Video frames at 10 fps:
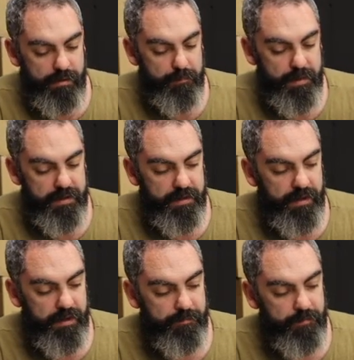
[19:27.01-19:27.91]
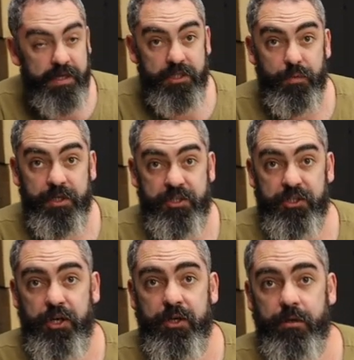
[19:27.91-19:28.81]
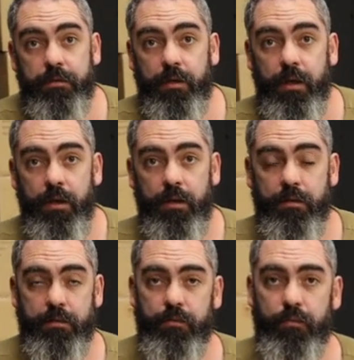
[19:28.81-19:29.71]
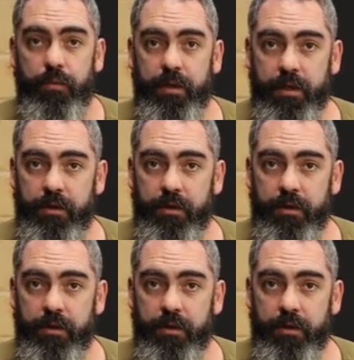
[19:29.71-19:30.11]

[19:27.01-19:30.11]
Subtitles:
but I just wanted to show you what,